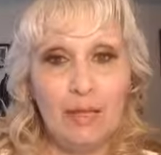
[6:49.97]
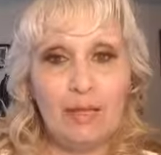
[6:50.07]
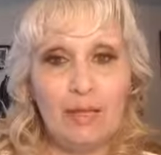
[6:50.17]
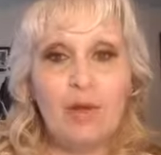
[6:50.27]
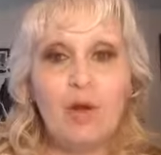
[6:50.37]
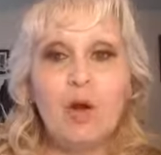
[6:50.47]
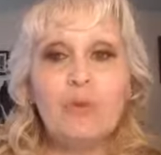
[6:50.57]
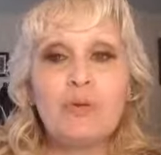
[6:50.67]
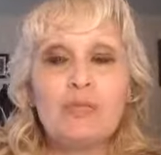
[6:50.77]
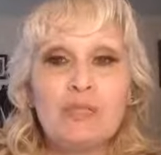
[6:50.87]
And I
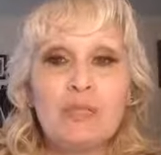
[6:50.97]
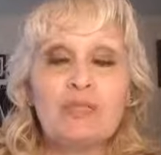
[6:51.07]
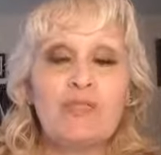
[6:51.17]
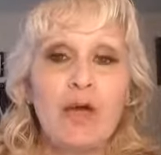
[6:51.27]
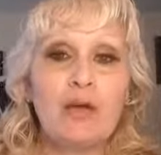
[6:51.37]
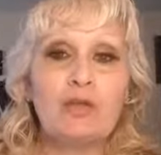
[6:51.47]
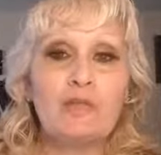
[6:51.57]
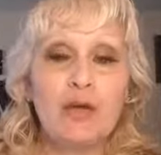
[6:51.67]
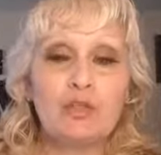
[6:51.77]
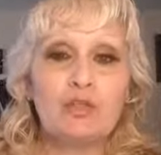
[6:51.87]
hope you see the
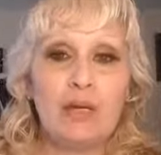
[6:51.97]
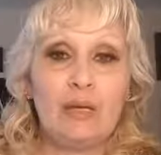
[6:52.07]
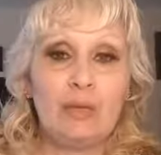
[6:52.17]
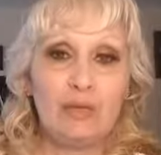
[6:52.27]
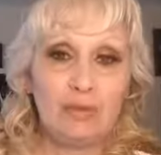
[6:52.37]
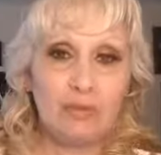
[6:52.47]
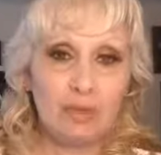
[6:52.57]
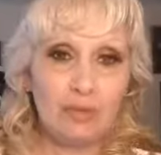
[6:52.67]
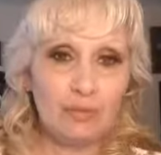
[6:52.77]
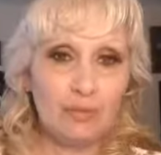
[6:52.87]
value that you're being given
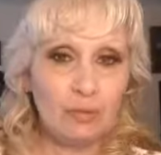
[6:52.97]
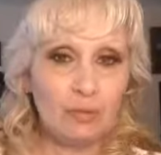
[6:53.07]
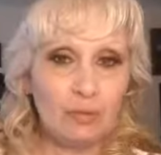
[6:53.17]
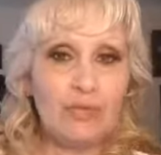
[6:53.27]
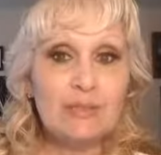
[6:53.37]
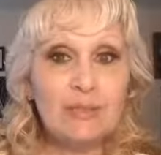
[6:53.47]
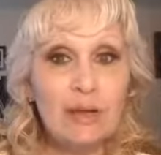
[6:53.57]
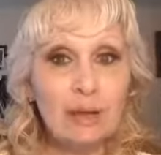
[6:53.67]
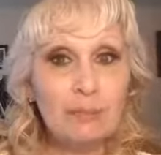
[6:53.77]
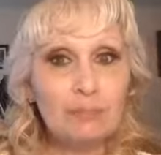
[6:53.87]
here. So
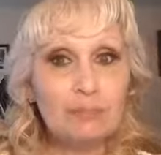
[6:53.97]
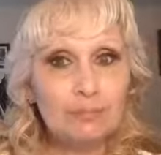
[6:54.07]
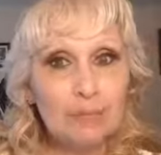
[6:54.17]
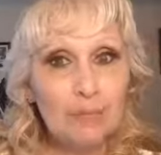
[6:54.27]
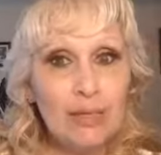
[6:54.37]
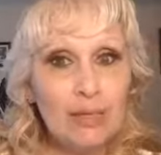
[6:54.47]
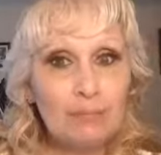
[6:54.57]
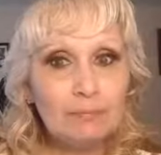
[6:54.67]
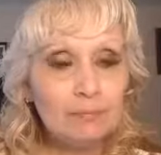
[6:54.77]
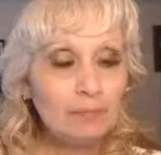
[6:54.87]
listen up. Ready?